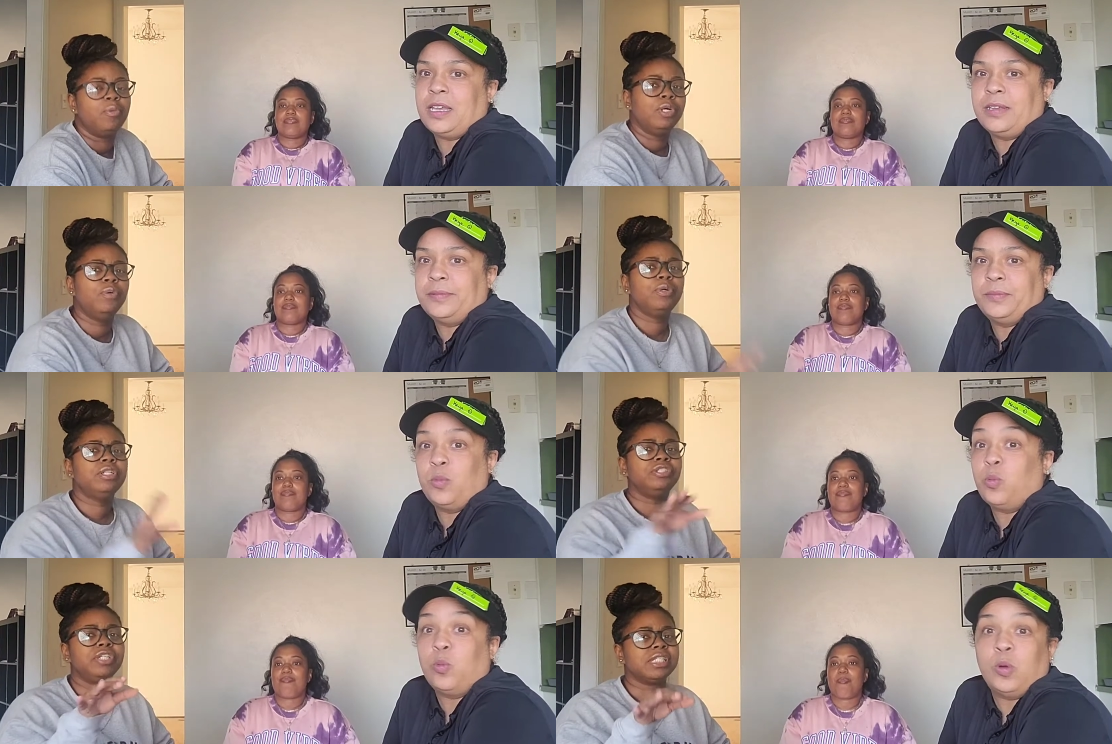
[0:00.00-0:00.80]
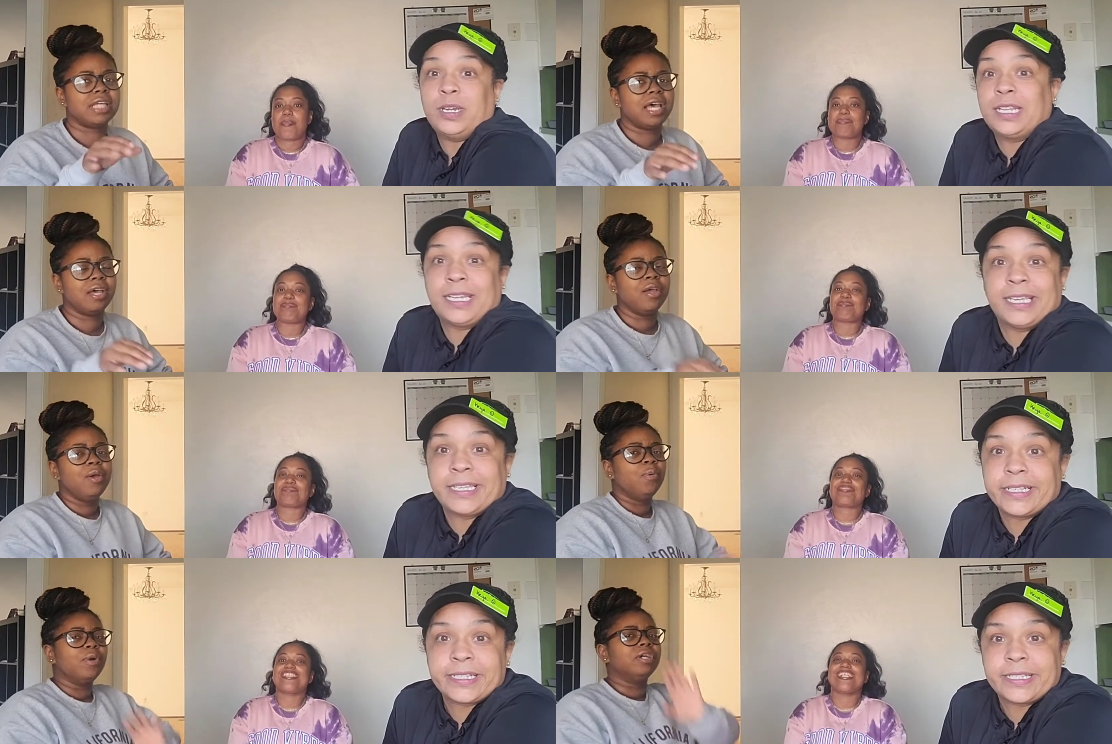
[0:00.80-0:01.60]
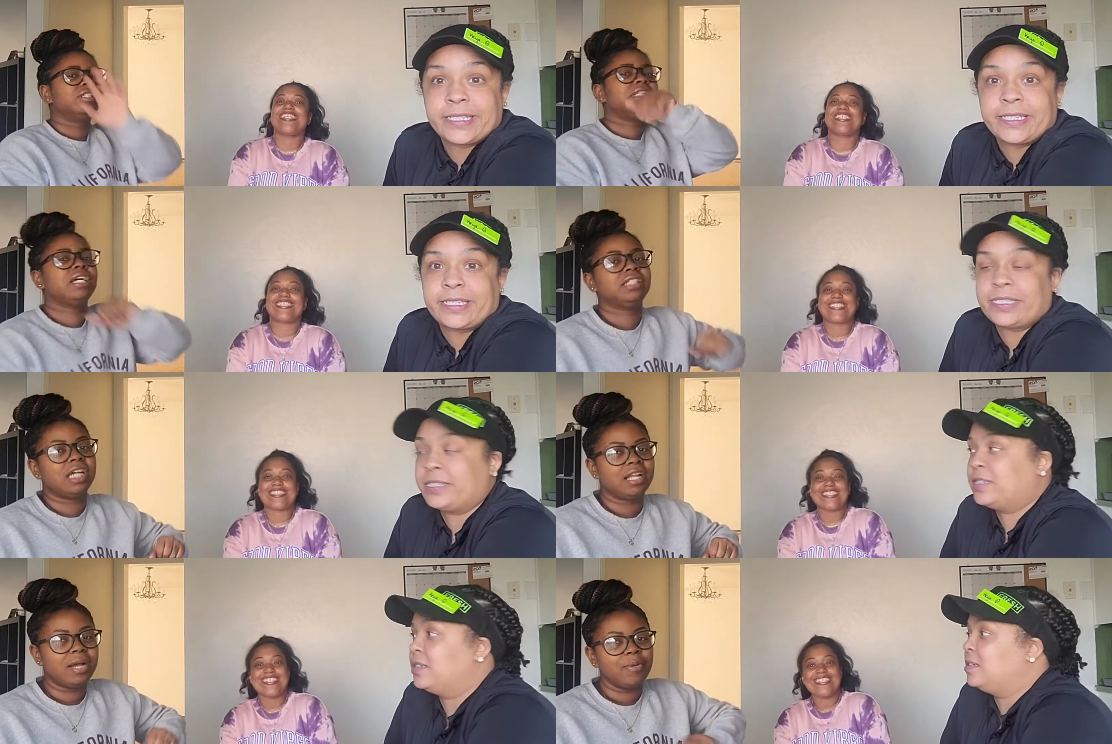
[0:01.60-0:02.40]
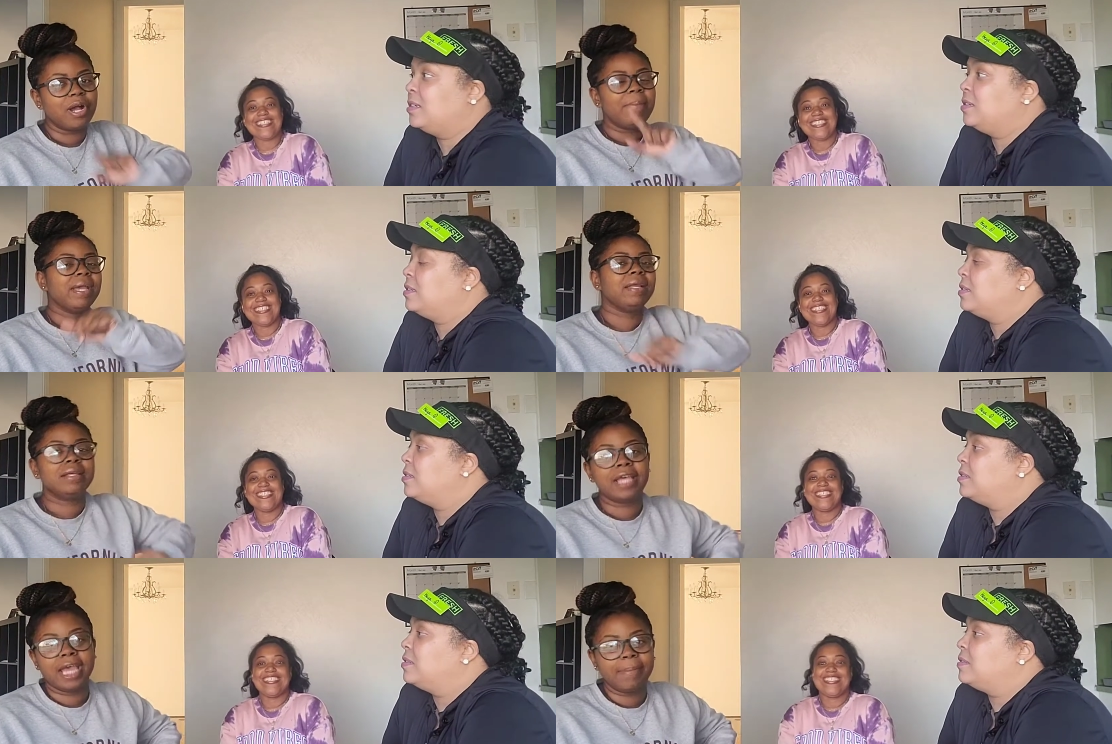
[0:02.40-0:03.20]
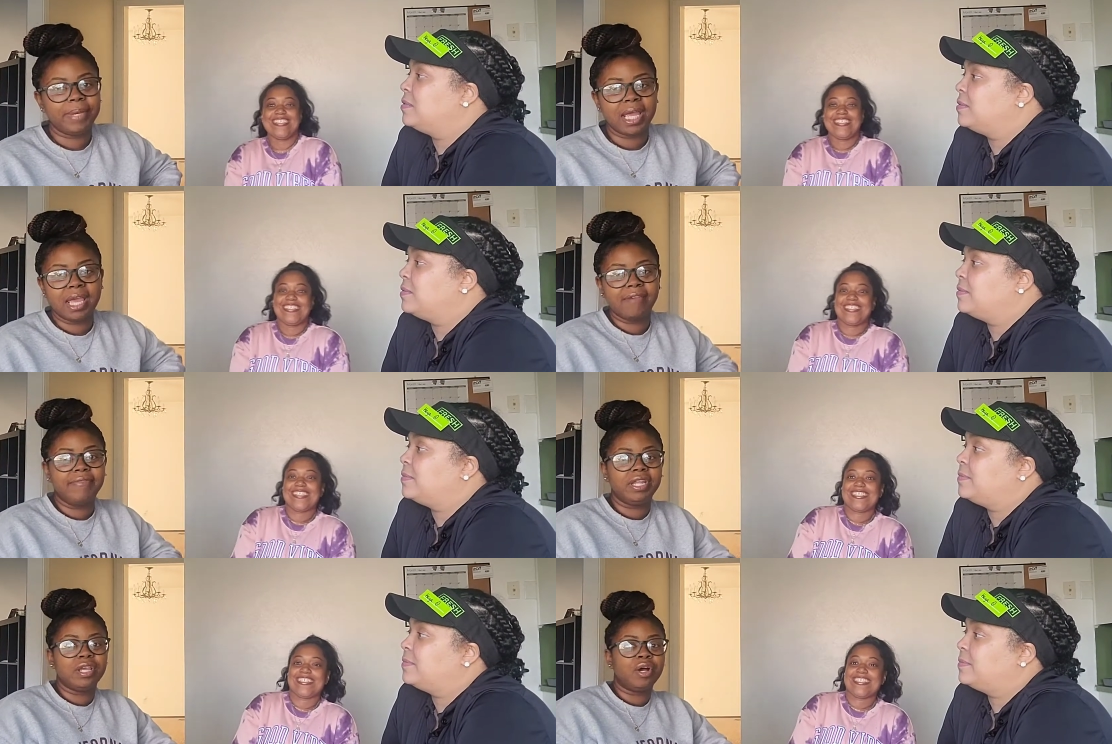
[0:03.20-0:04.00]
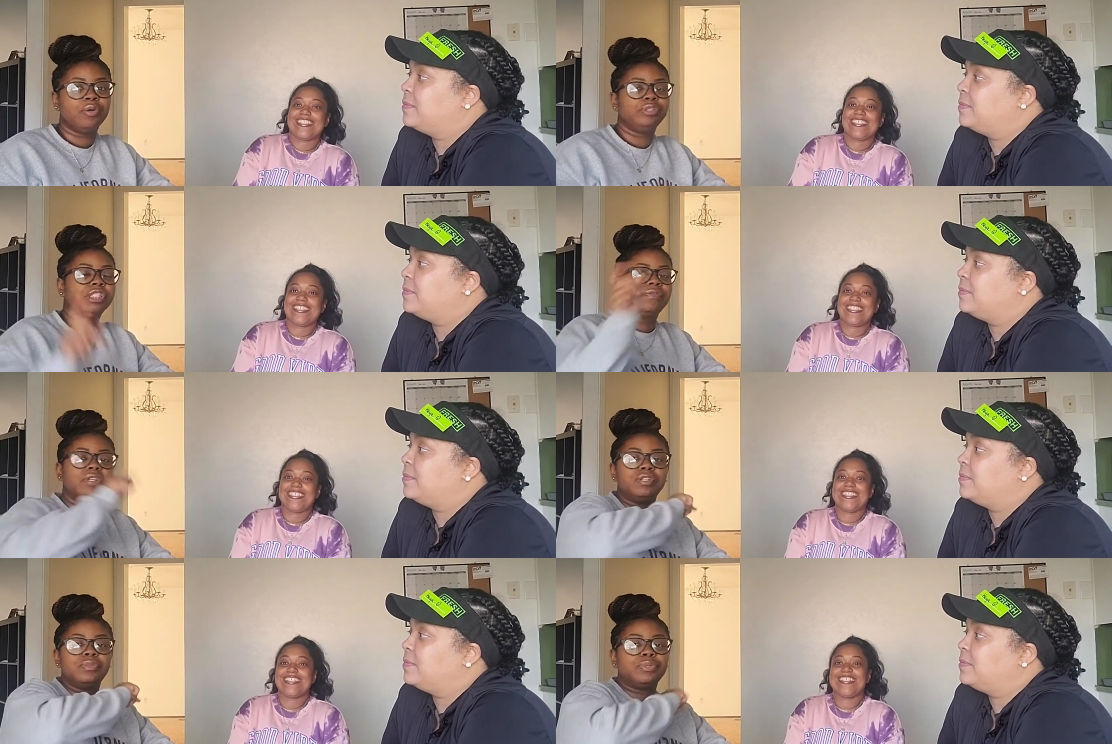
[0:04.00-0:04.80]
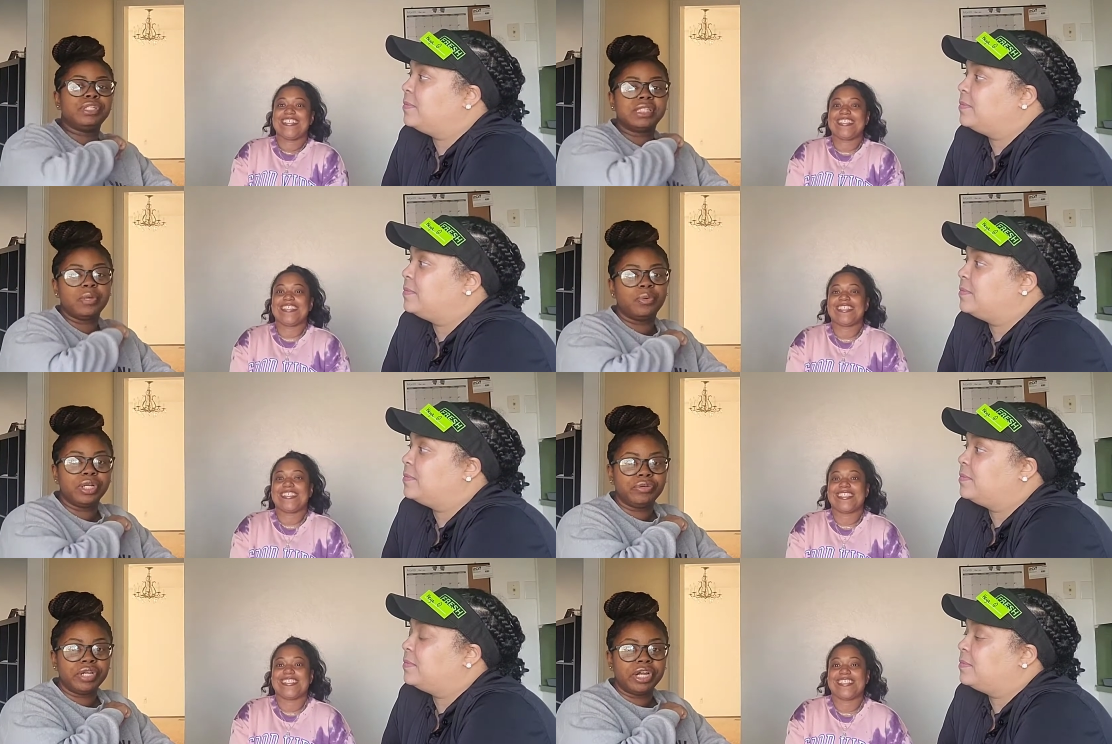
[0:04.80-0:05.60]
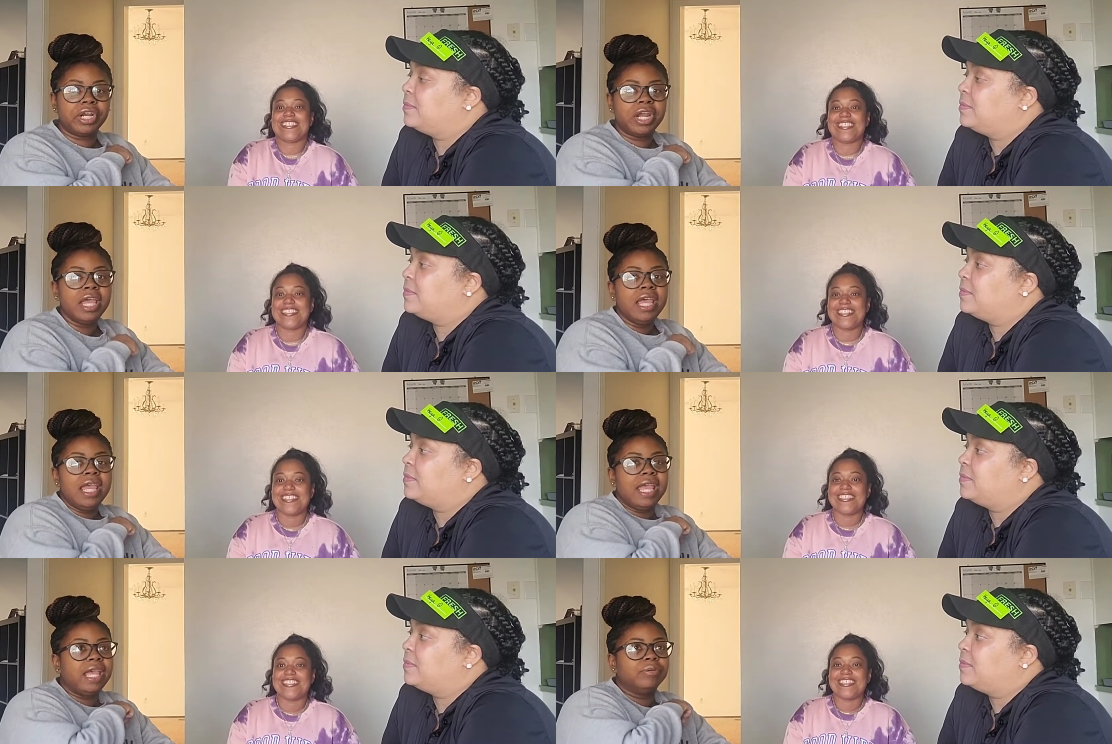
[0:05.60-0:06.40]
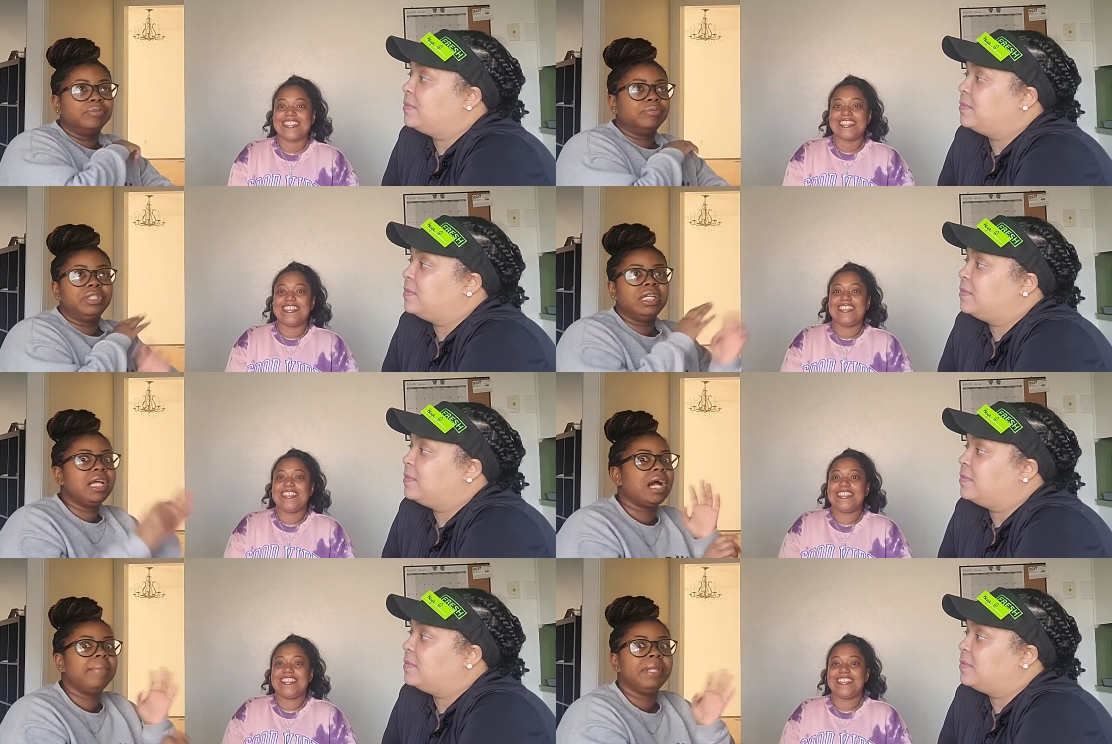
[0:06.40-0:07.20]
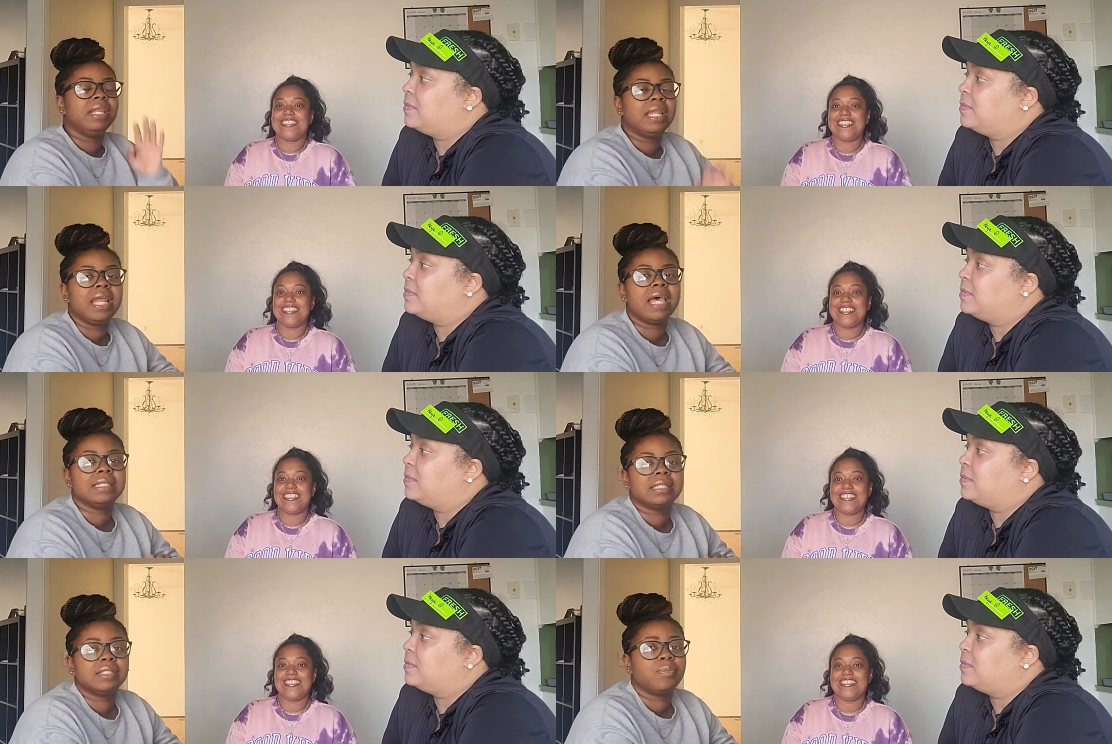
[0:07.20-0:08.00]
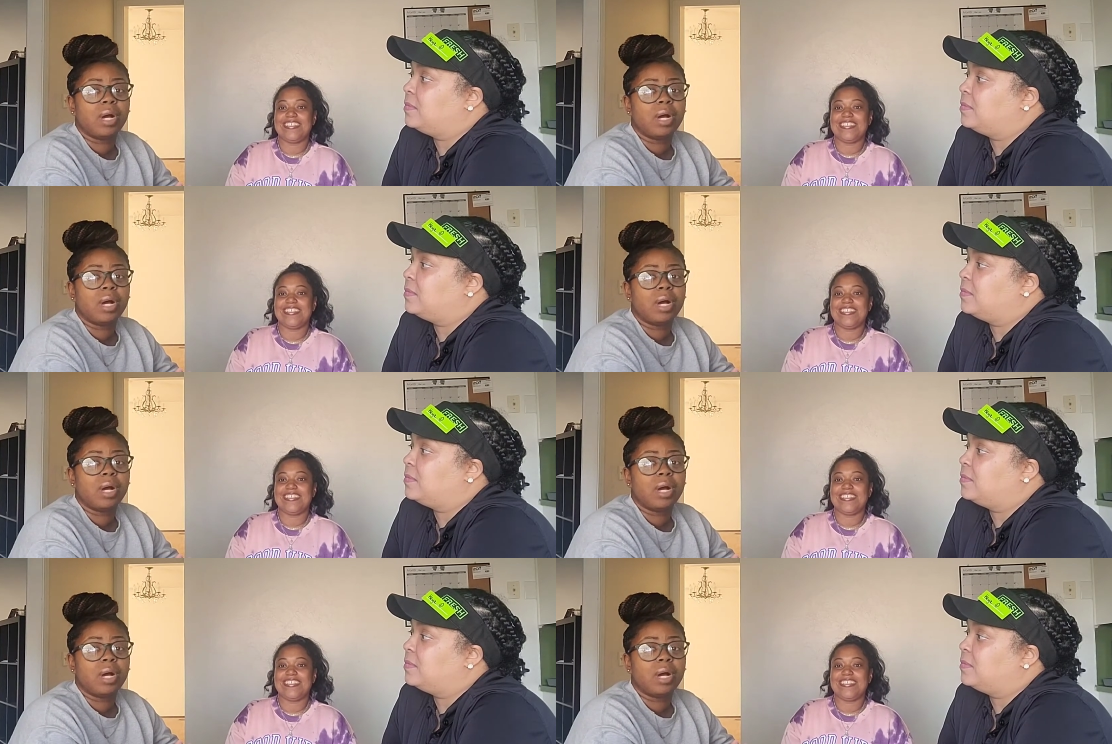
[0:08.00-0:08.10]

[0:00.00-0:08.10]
Speaker 1: But we'll we'll address well, that. We're gonna shout y'all out. We're gonna make another hey big head video just for those ones that went on there and really commented and asked us